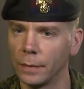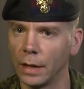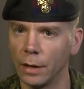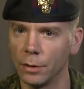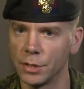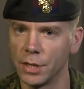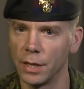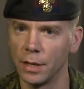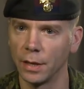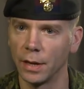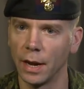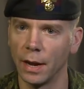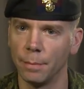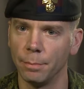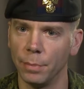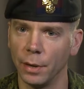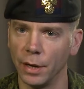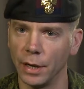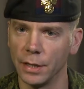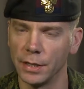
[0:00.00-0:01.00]
outside the
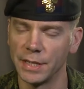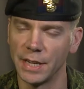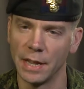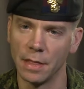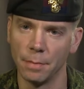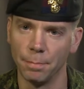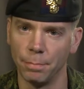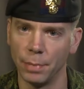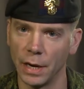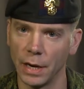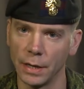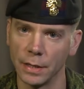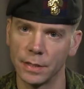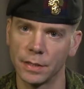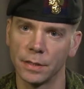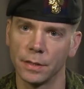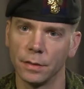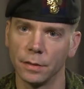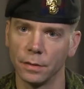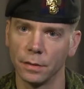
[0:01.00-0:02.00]
camp but inside the
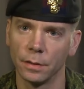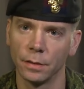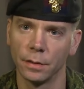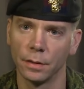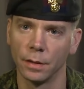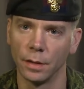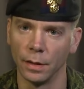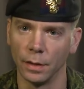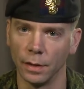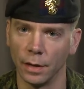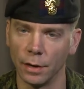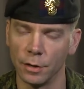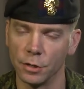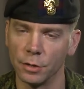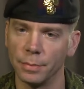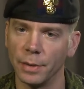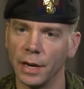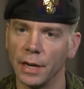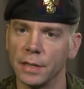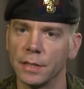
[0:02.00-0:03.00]
base, the
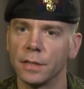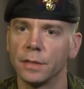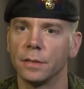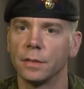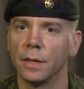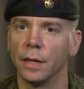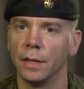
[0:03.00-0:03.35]
larger base.